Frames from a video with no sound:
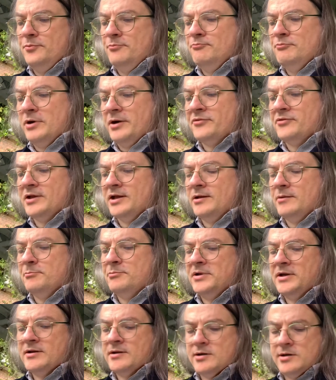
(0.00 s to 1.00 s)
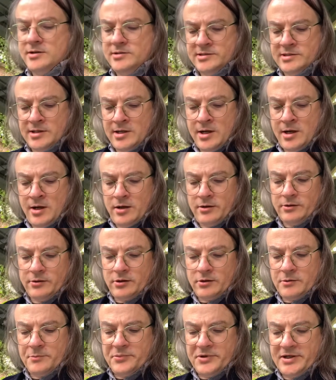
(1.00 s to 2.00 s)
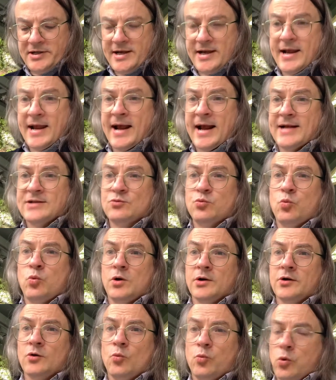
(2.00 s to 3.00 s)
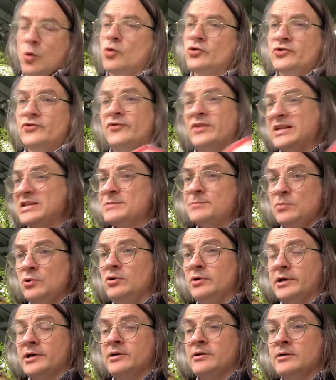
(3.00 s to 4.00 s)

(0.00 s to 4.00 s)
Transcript: I think because Laurent Binet has won awards for this book,